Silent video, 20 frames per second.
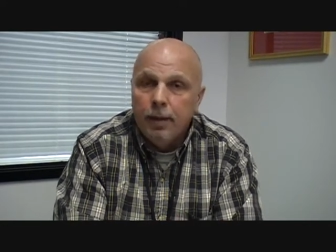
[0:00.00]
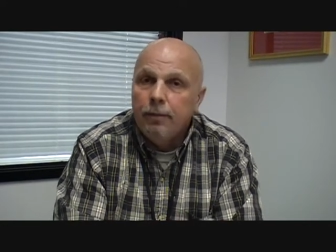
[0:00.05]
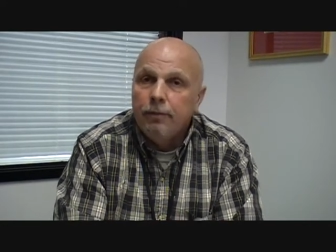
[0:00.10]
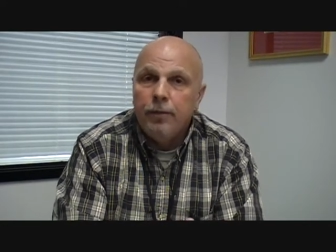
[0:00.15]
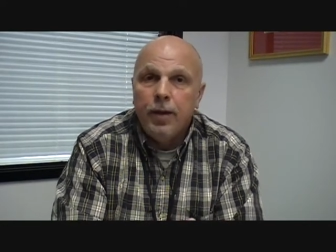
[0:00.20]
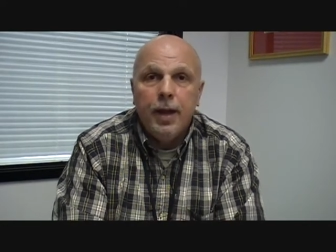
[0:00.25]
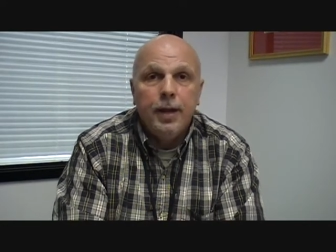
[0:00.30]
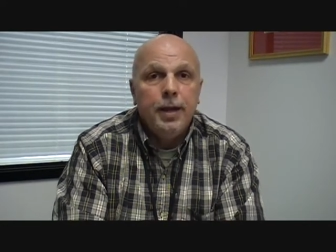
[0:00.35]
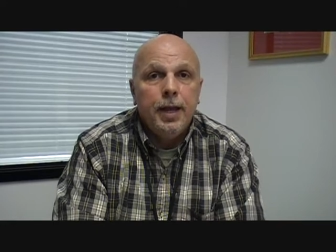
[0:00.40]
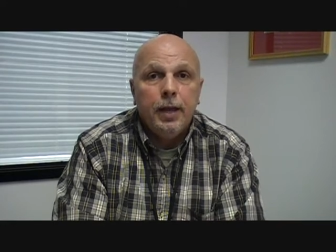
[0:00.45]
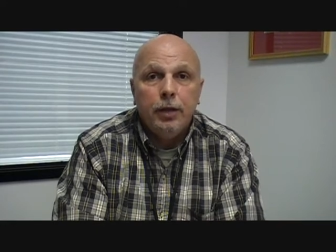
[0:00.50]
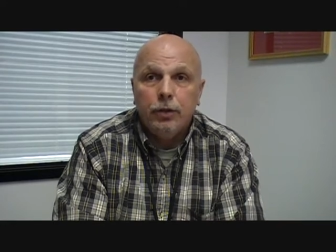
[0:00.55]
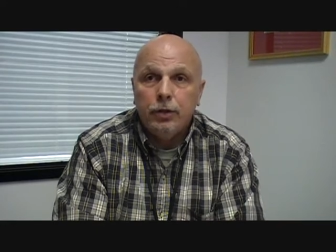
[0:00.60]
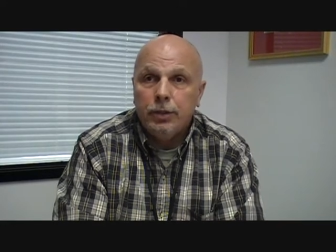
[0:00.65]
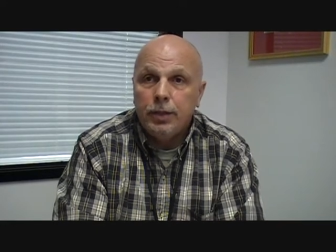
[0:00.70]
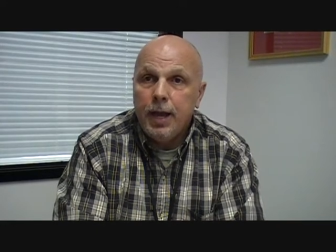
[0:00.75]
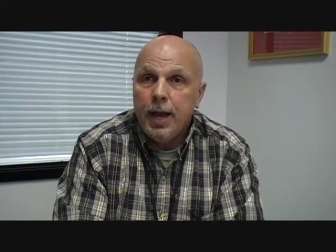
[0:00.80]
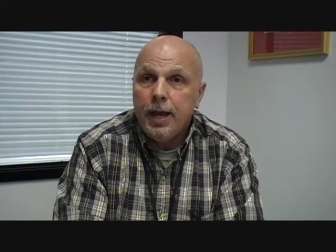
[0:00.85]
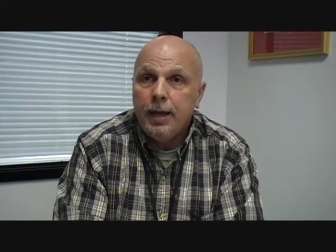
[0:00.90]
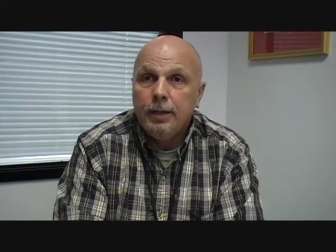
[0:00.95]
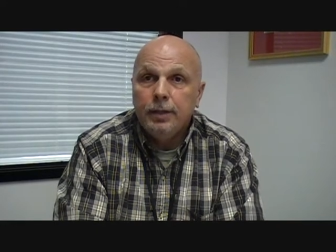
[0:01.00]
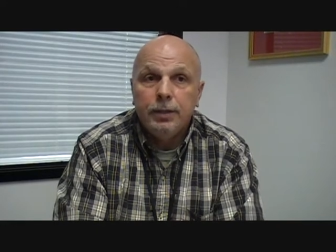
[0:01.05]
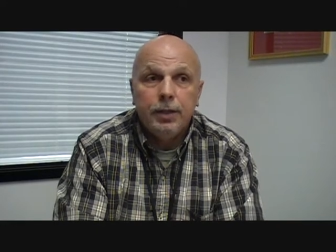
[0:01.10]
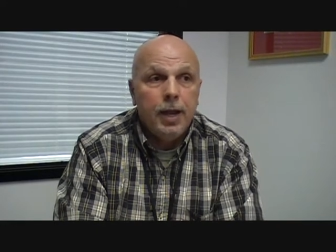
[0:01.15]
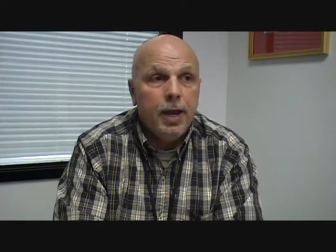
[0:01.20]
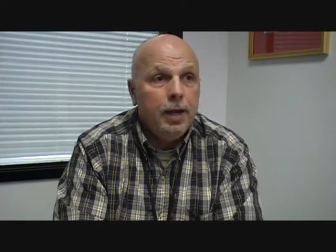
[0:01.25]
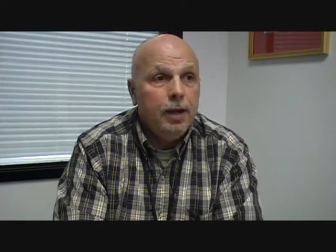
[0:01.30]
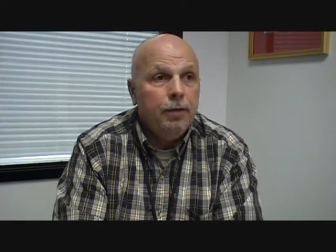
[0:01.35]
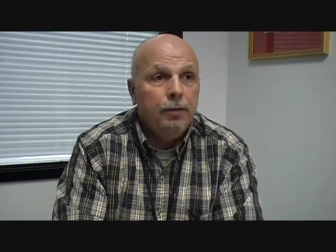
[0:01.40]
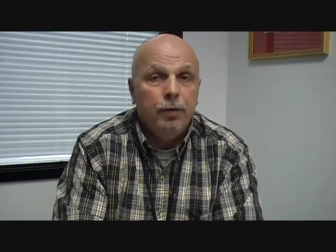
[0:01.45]
find out your status,
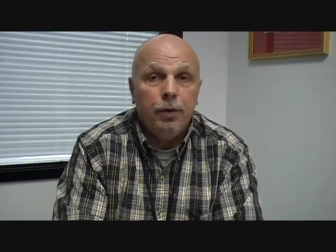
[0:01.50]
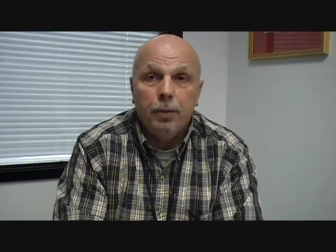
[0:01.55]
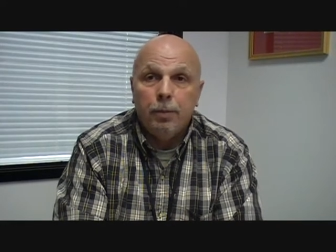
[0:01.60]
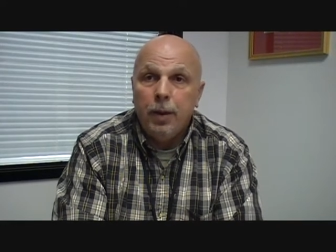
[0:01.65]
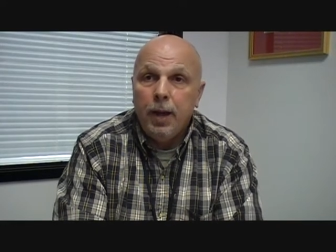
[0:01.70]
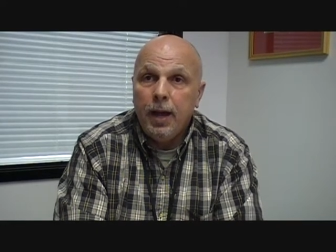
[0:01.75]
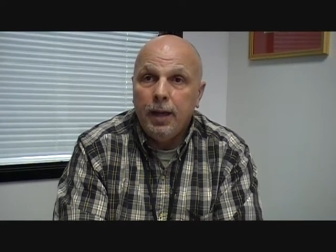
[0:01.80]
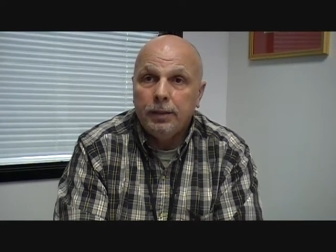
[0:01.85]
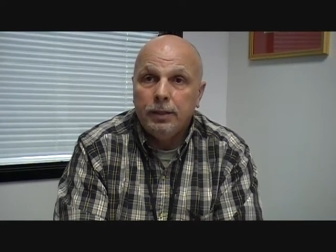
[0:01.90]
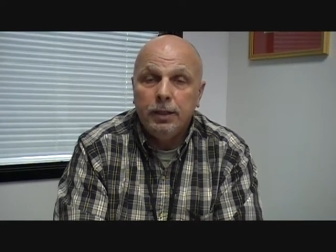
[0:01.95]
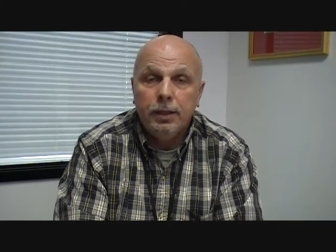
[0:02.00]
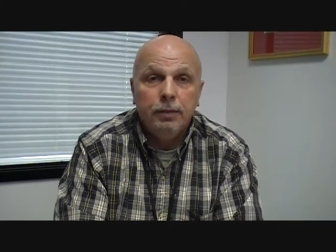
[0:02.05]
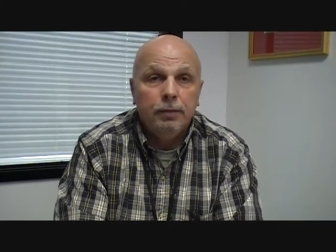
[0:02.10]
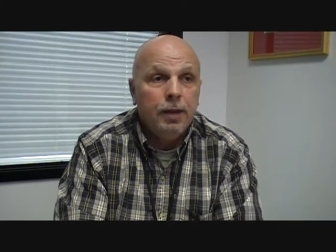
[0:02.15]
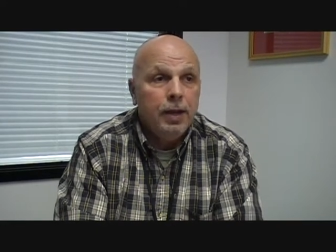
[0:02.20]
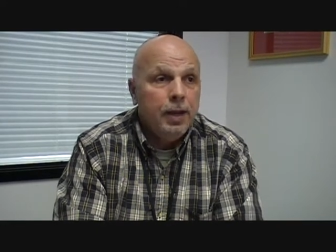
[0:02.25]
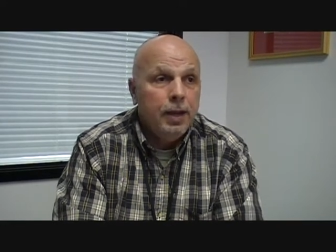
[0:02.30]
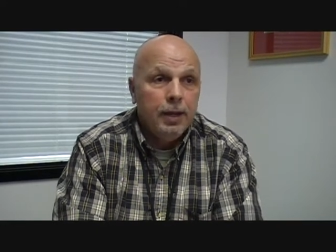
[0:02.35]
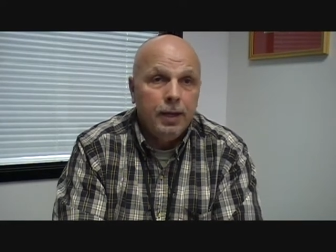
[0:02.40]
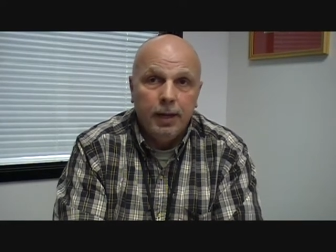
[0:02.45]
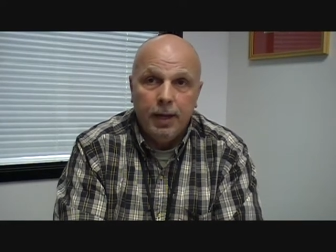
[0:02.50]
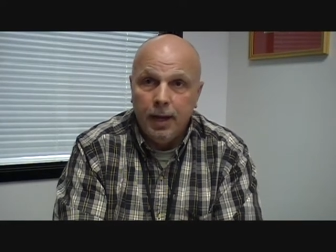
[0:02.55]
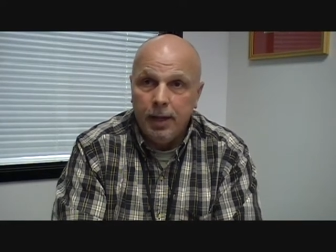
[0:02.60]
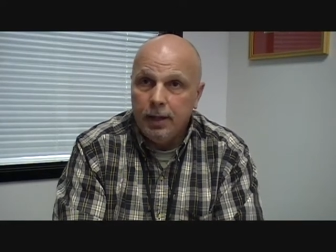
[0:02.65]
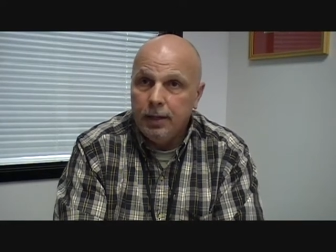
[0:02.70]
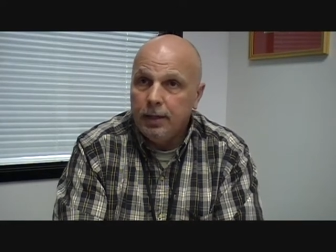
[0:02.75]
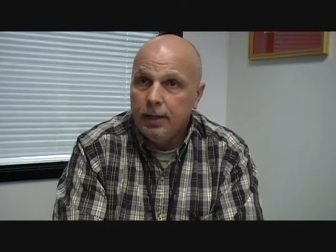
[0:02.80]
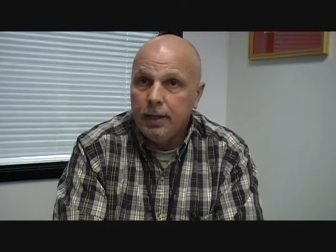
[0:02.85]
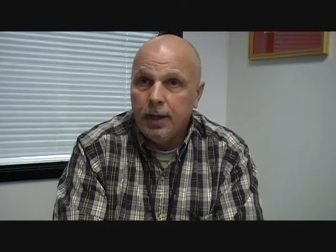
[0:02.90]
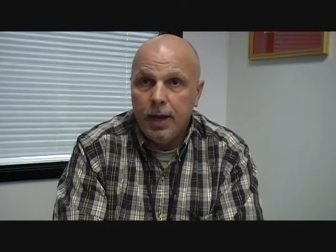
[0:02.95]
and if you're positive, get
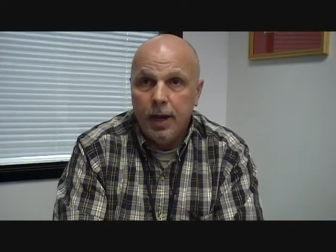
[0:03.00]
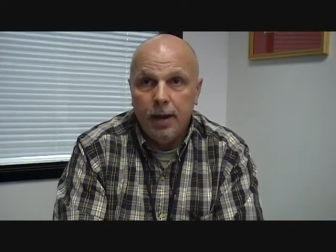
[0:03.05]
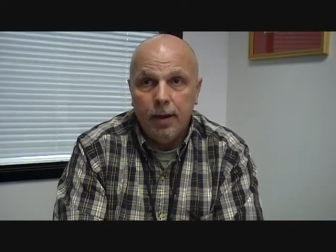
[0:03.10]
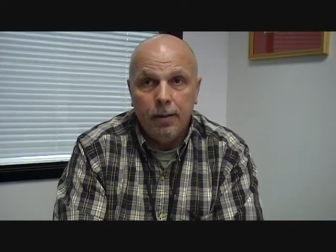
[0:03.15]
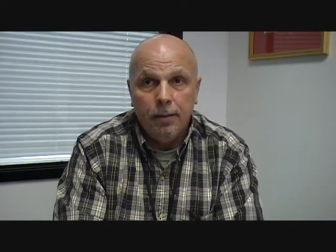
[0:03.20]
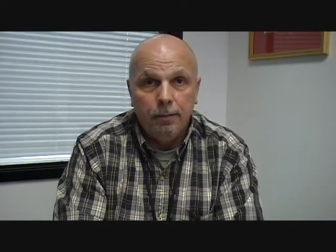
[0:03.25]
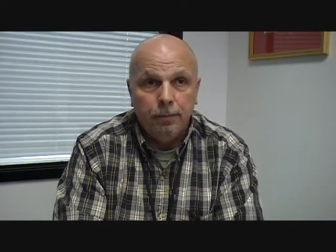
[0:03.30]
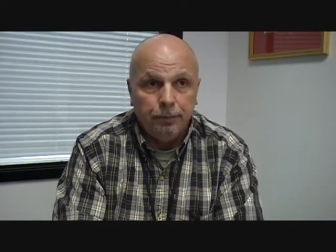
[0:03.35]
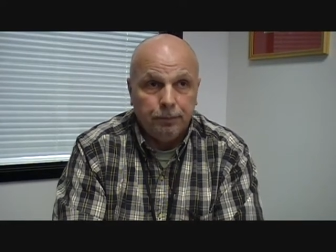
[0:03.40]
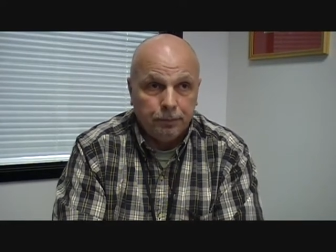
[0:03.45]
into care.